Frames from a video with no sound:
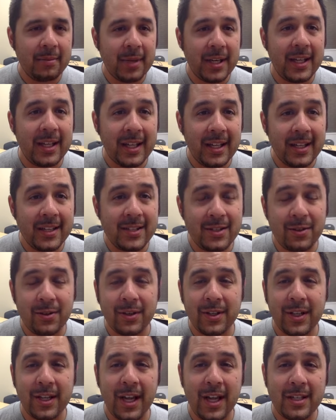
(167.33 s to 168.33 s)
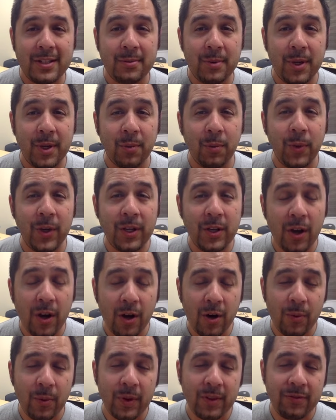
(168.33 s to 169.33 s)
it is student engagement. And we
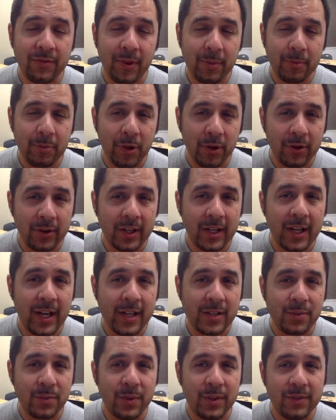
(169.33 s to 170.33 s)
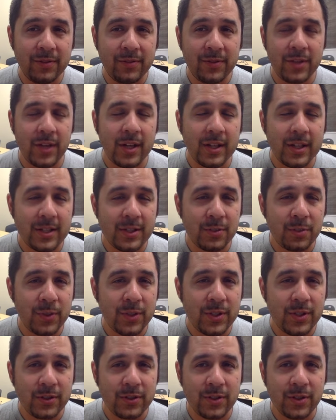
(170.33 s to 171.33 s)
know with flipped learning, as we've done this
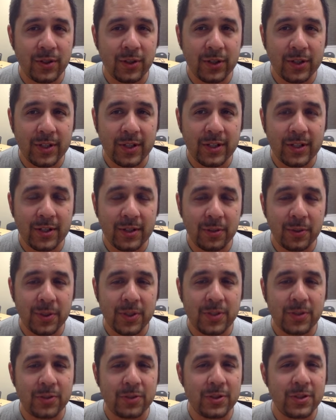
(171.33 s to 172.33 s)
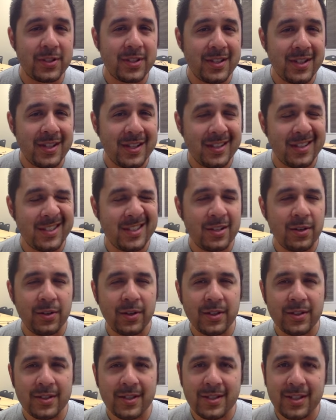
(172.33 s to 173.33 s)
research and looked into the research and seen
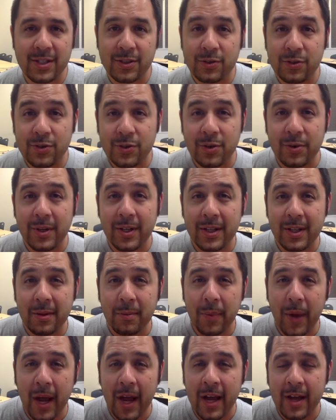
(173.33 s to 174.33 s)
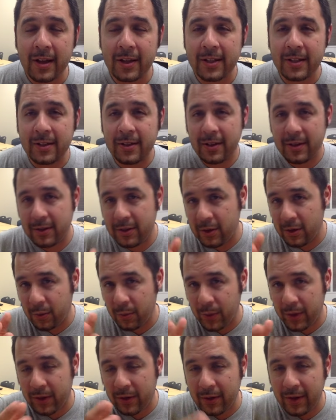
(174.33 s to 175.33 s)
students and teachers do it in the past, and
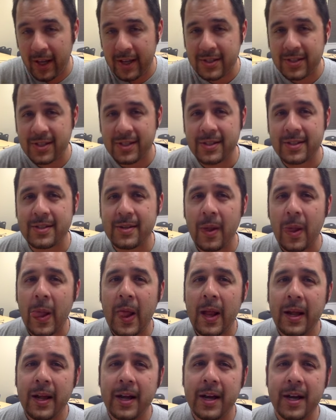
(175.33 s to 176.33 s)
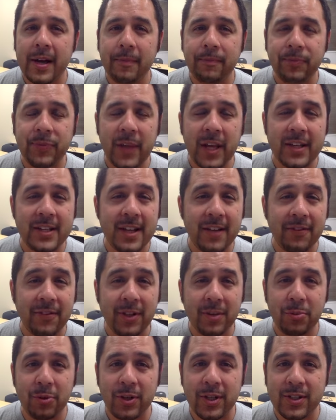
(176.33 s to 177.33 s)
with their lessons, it
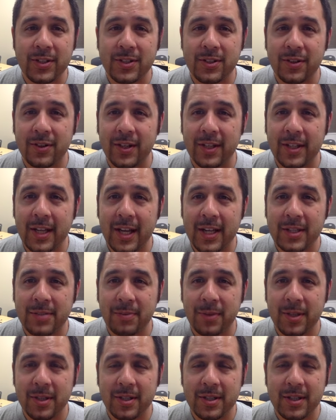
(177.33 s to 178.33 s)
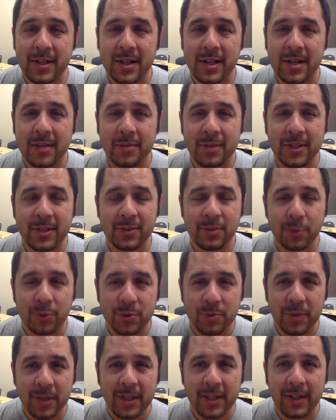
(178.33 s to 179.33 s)
definitely brings student engagement because we're
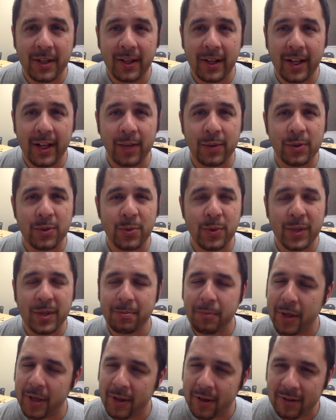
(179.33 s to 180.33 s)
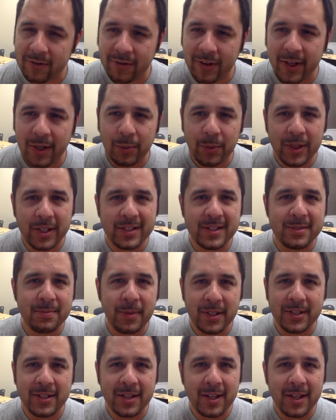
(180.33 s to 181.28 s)
speaking the language. We can be a little funny. We can speak